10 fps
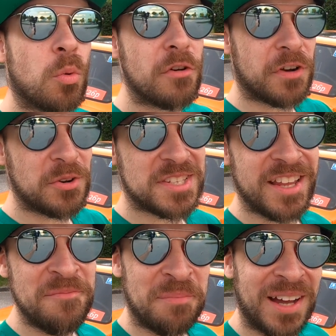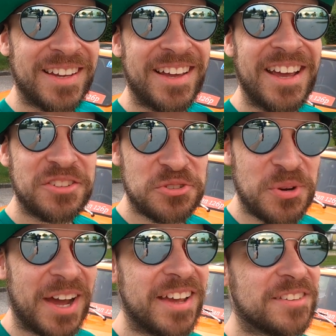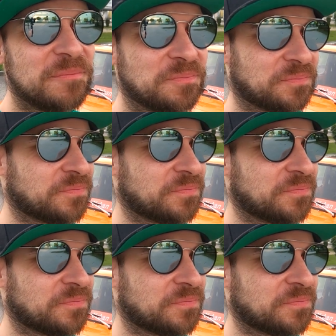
were very slim, but I had to try it.